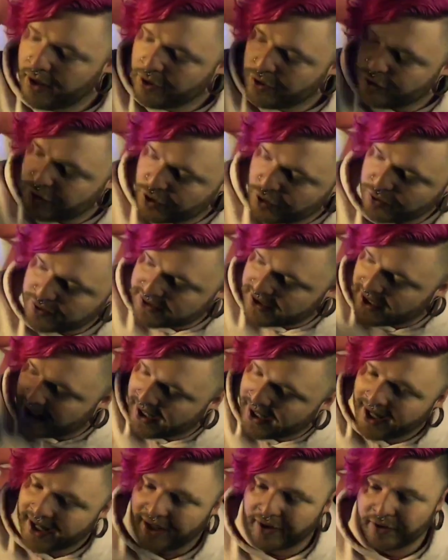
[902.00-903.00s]

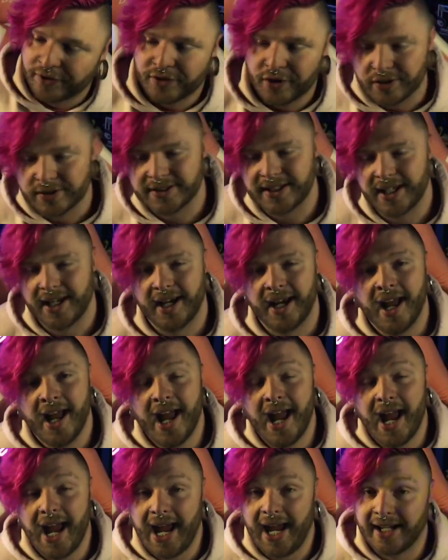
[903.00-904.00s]
Tuesday, and Thursday
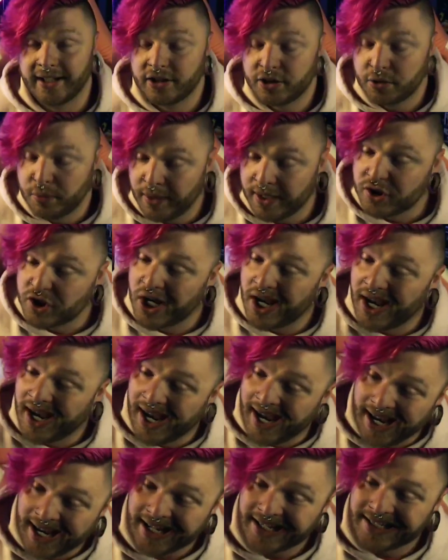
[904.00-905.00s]
at Twitch
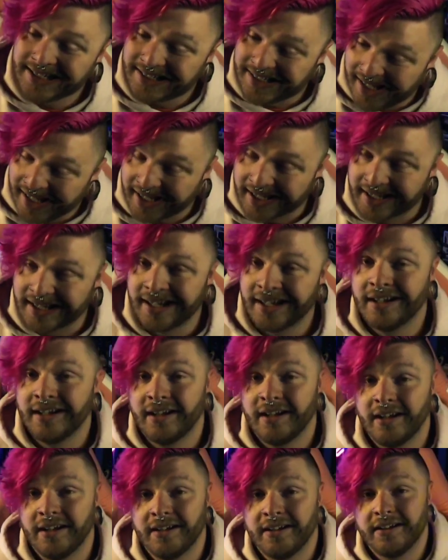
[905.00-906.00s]
and
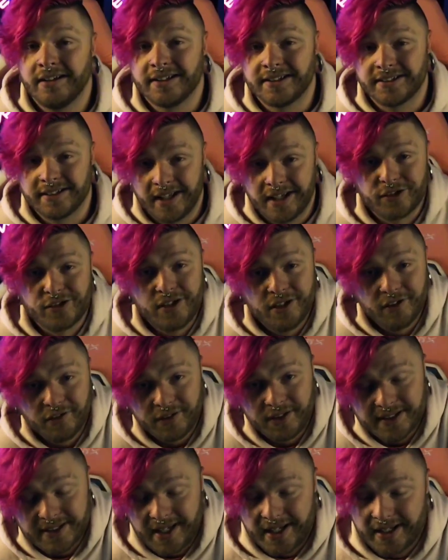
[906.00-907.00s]
Kick/Dylan
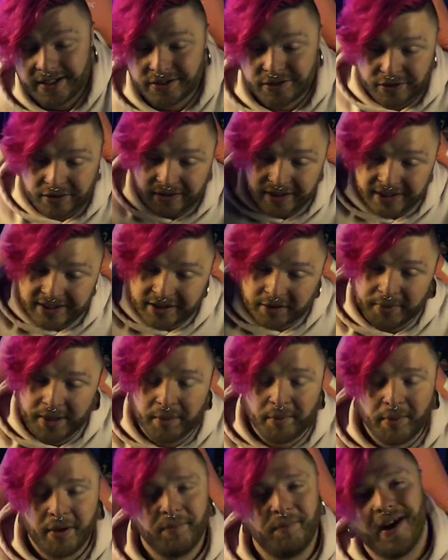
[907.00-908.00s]
Disaster. The links will be
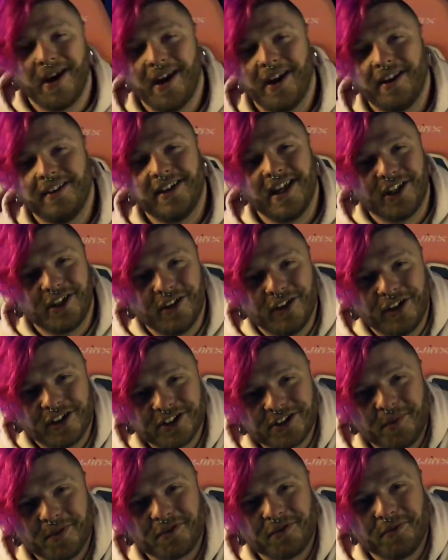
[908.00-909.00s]
above my head. Thank you all so
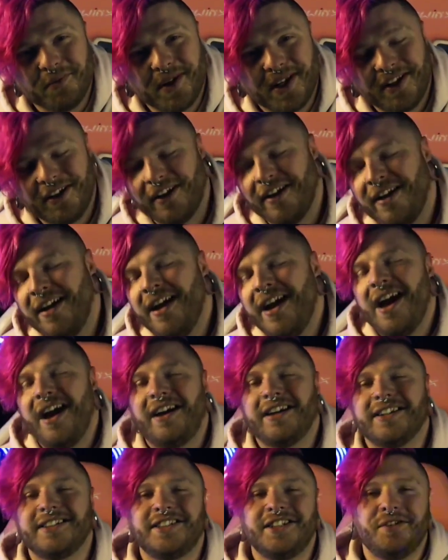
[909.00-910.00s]
much for being here. I'll
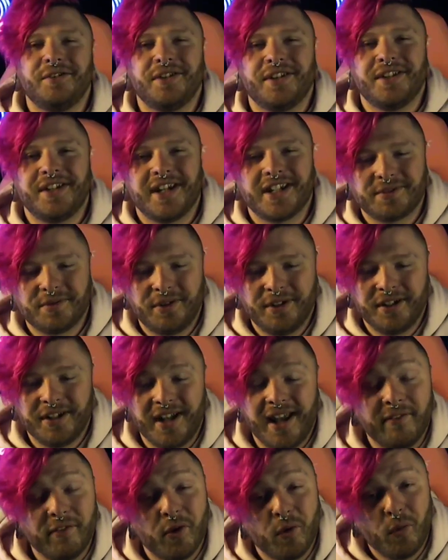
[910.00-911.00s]
see you in the next one, and
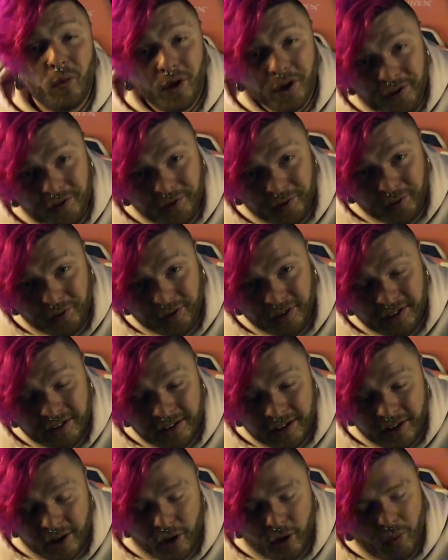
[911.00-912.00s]
have a wonderful,
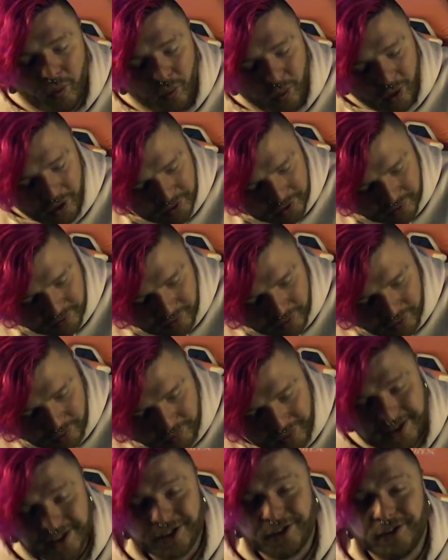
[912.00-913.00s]
wonderful
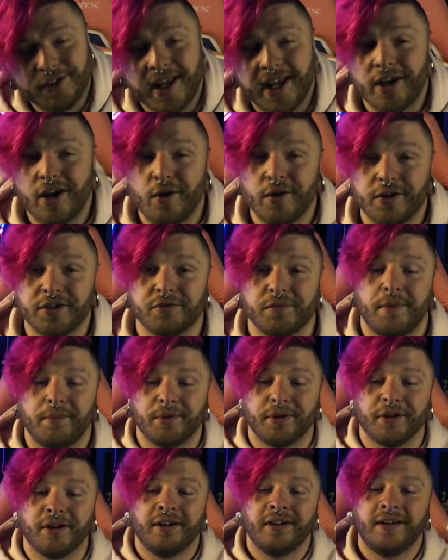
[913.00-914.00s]
rest of your day. And always remember,
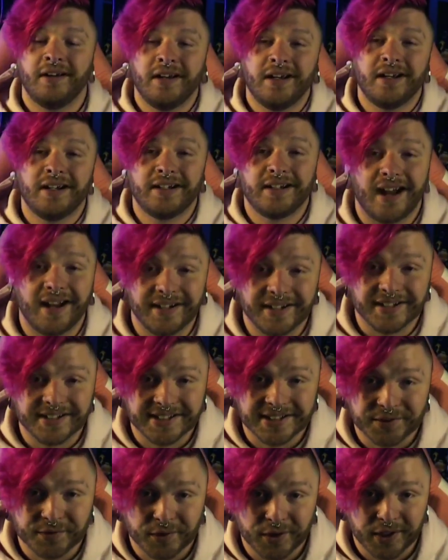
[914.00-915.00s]
kindness
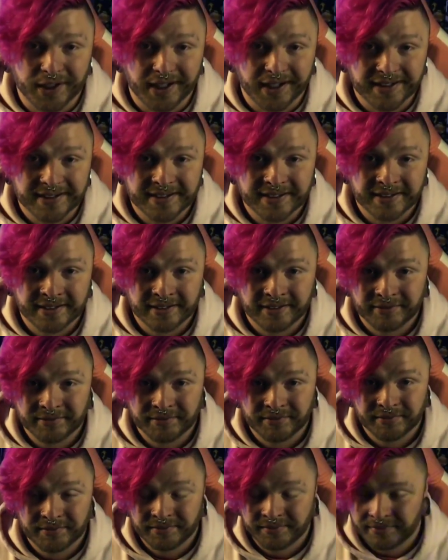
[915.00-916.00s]
is free,
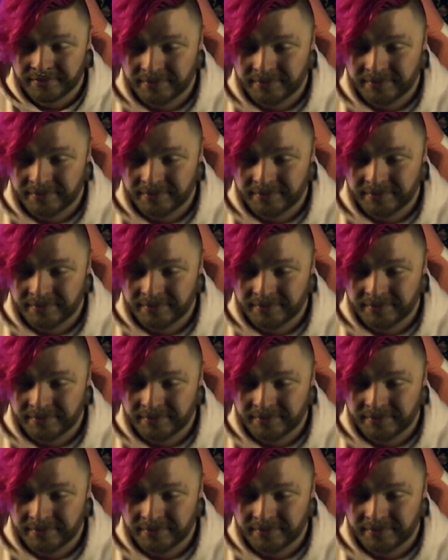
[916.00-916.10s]
guys.